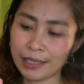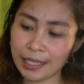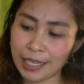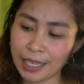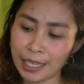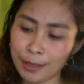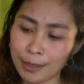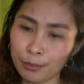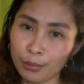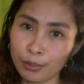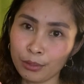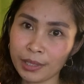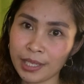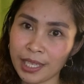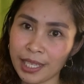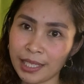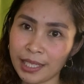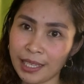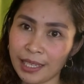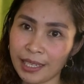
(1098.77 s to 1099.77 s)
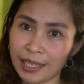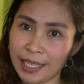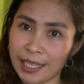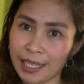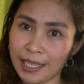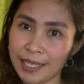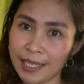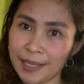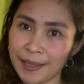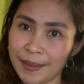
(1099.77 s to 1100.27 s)
siya yung bulsa
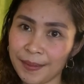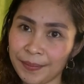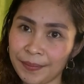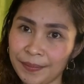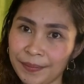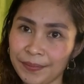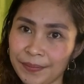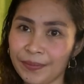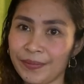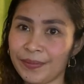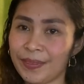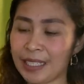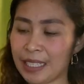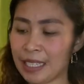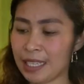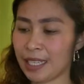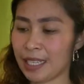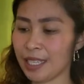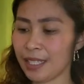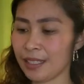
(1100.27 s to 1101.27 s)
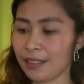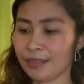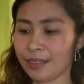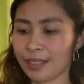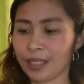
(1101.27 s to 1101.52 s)
dire. Okay.